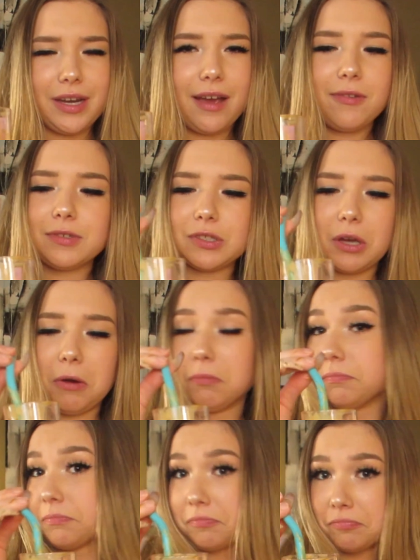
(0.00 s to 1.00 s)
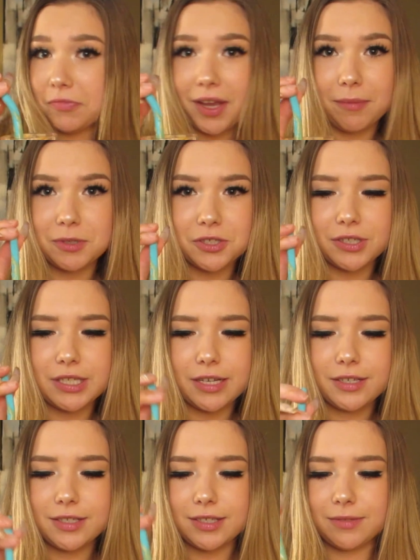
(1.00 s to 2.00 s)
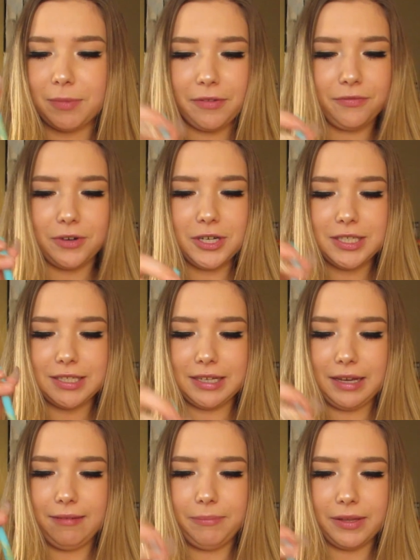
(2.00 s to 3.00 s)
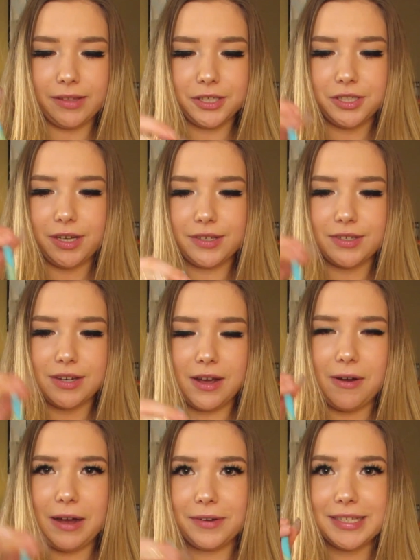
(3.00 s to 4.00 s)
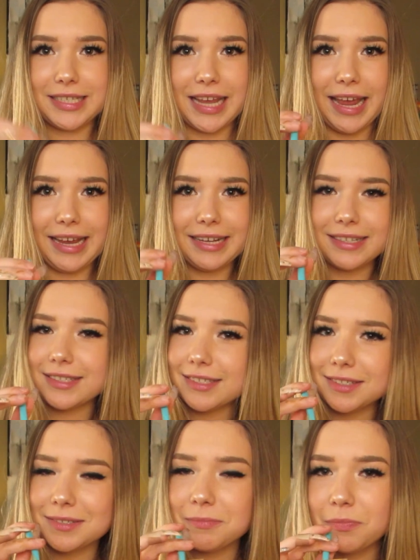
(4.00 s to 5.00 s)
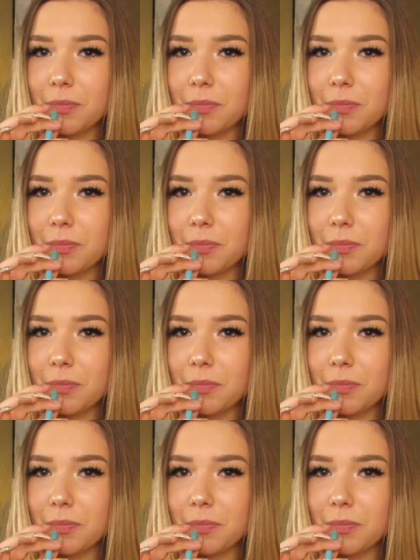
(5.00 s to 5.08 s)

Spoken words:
now. So I'm just gonna take my first sip and let you guys know how it tastes.